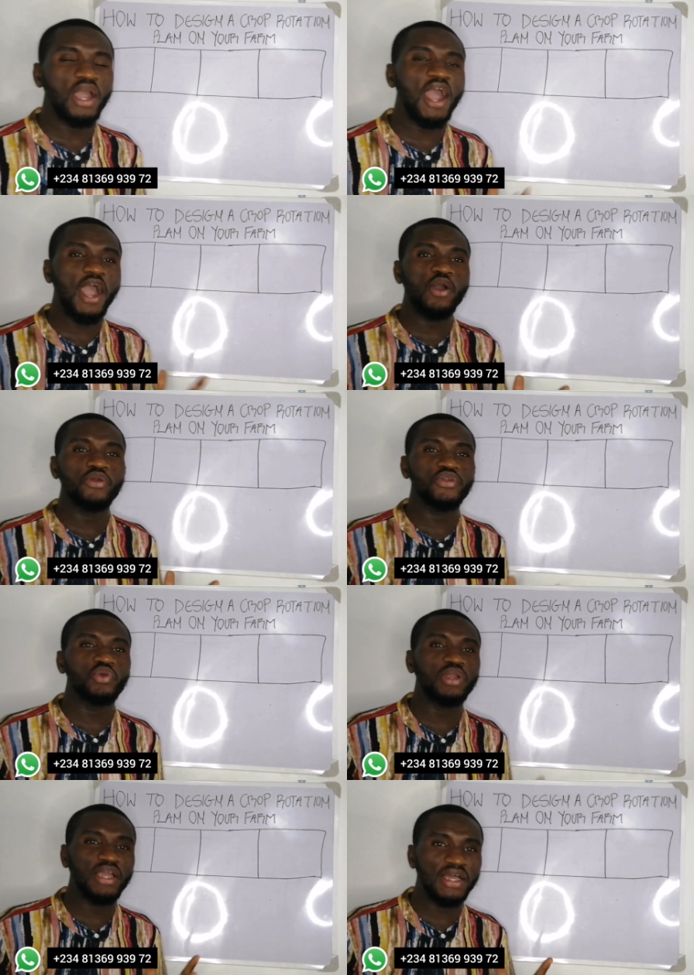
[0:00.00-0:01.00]
how
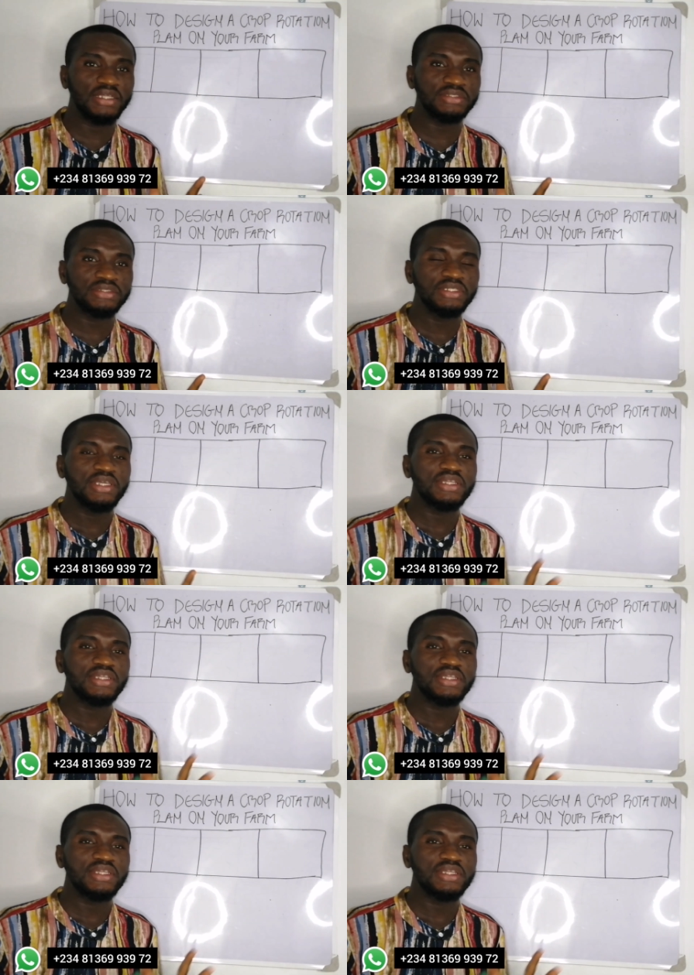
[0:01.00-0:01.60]
you can